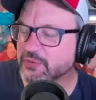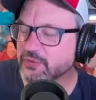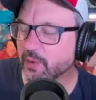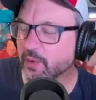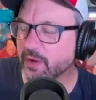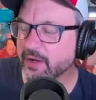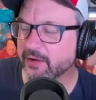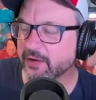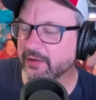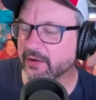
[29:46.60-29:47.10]

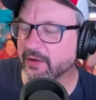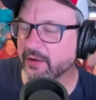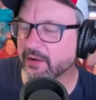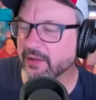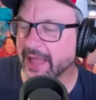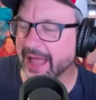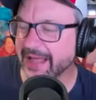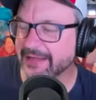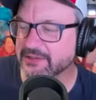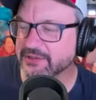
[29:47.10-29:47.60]
one on the, uh,
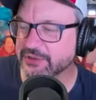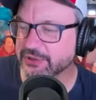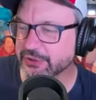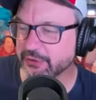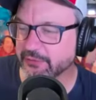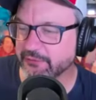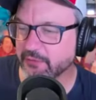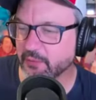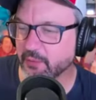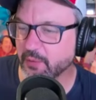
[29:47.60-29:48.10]
last
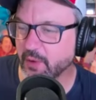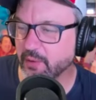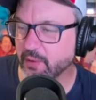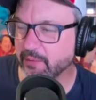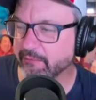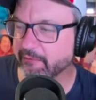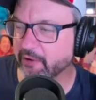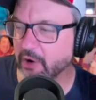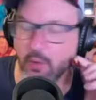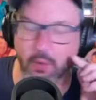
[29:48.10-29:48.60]
year for one
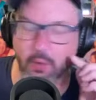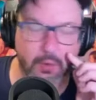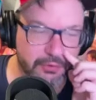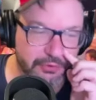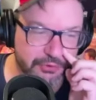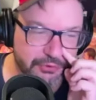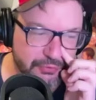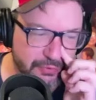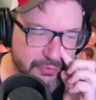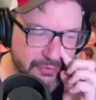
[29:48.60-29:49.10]
of our horror
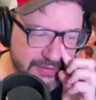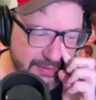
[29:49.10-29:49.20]
shorts